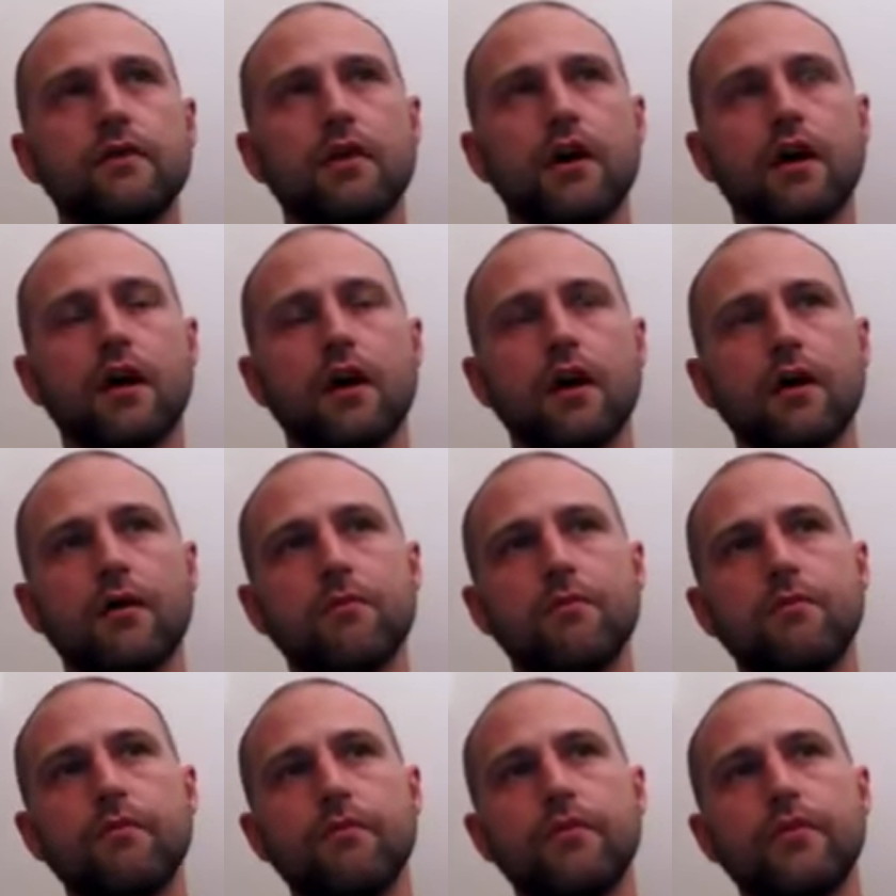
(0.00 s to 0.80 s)

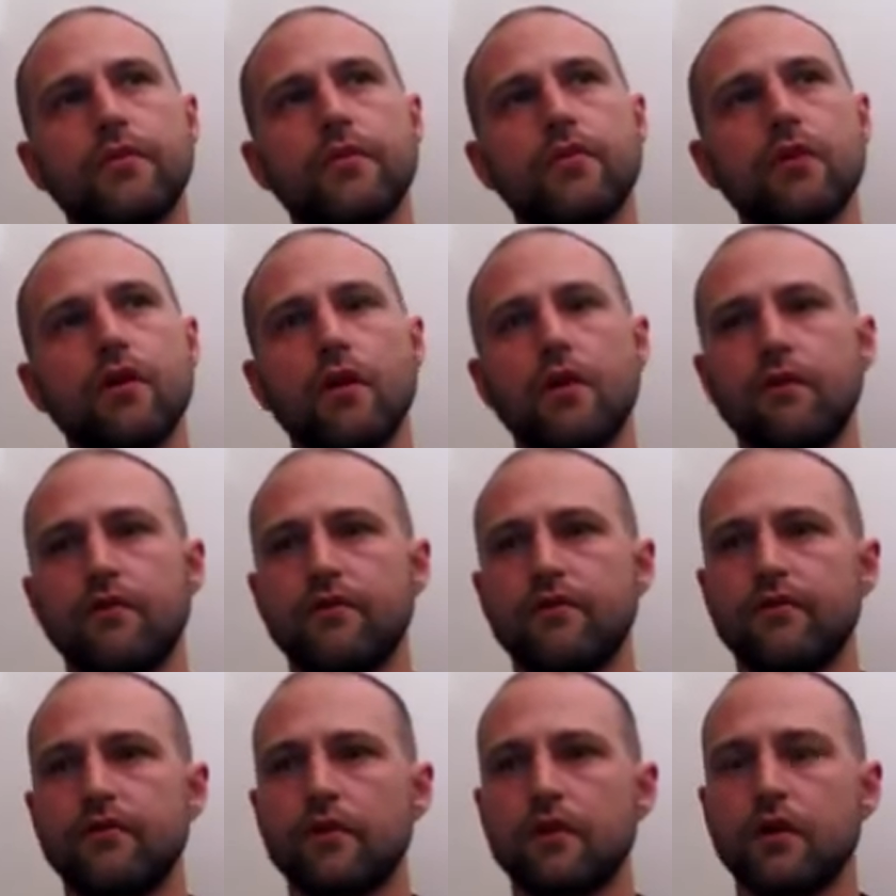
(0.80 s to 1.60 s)
sort
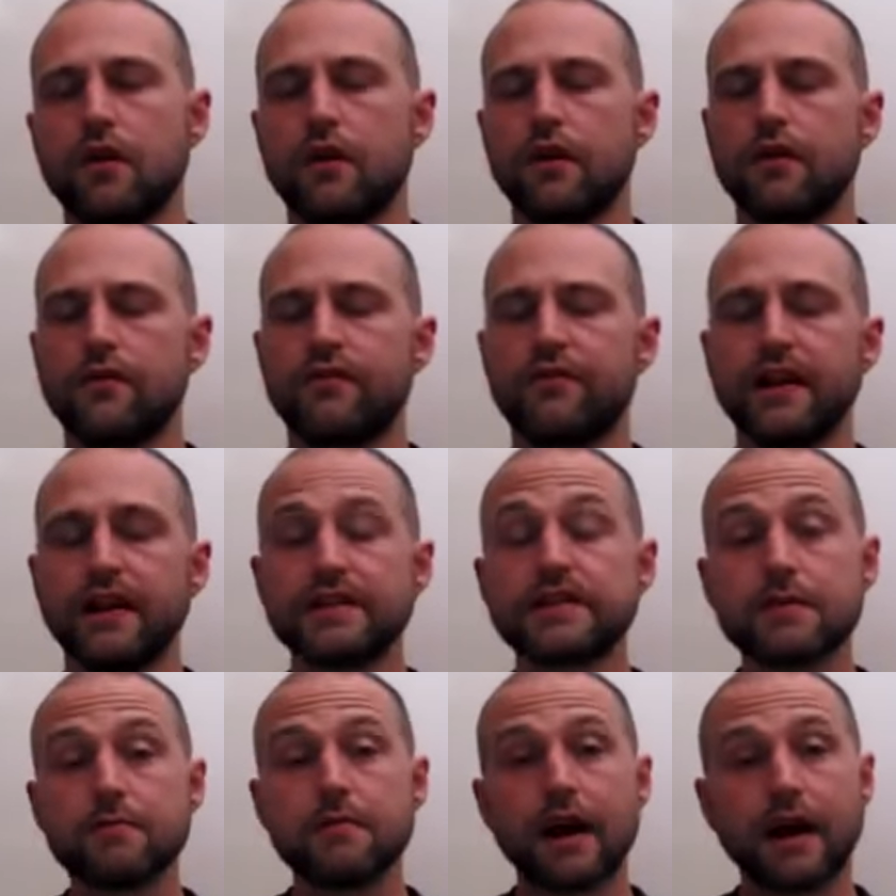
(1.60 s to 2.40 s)
of
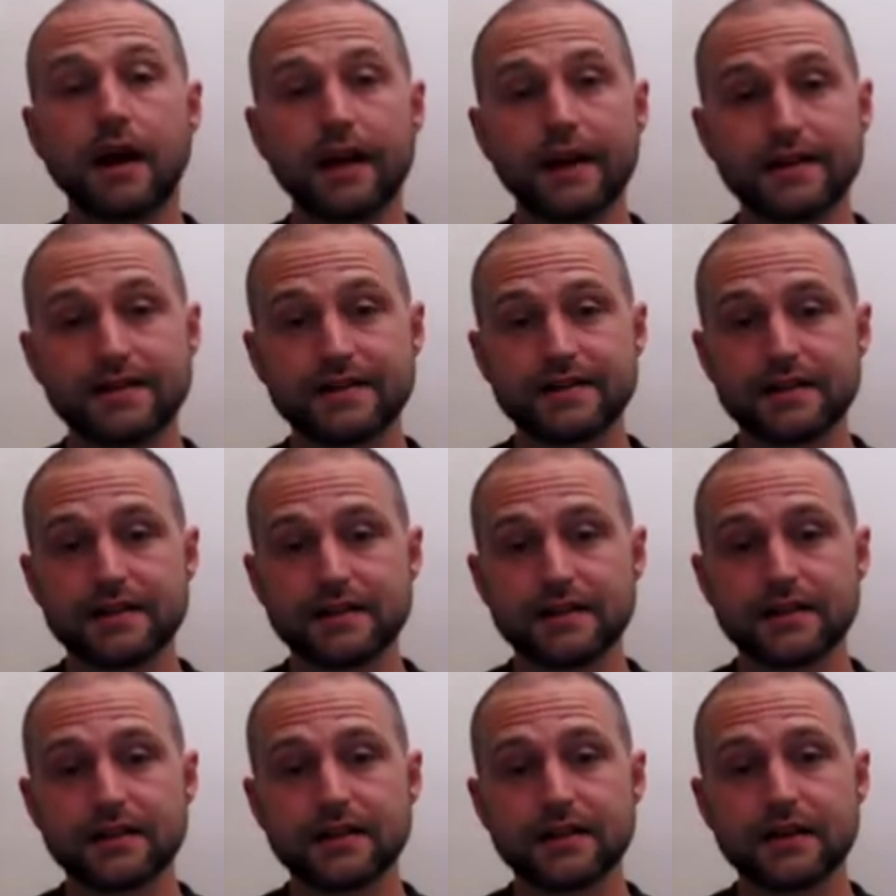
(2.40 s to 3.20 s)

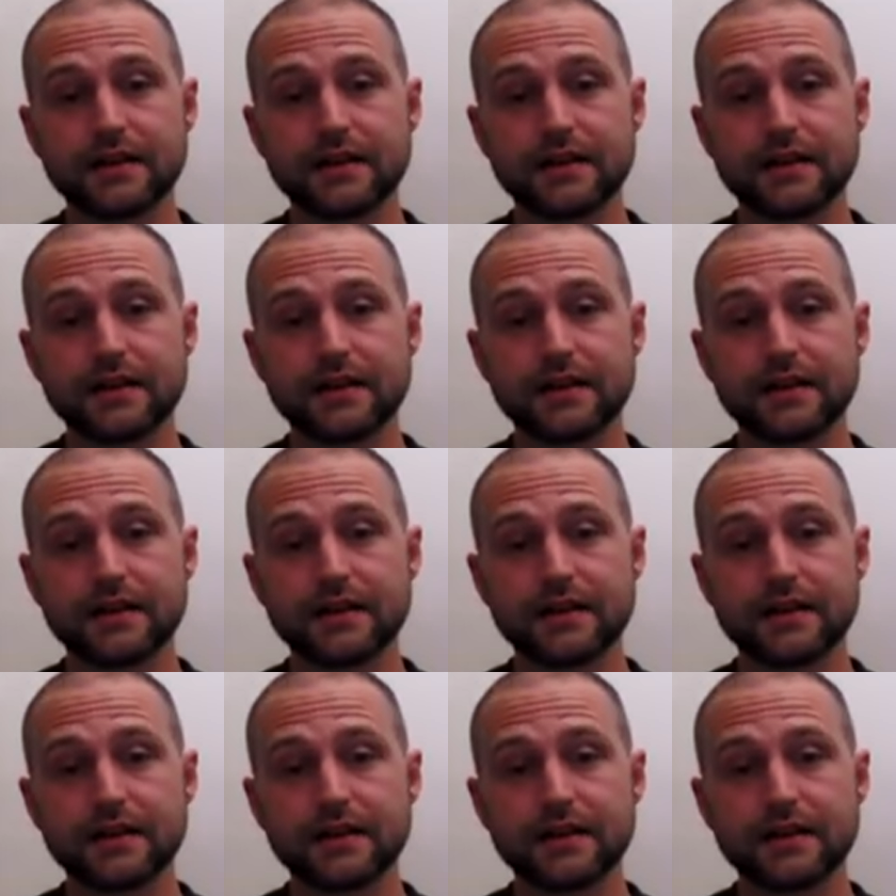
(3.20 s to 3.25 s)
victimized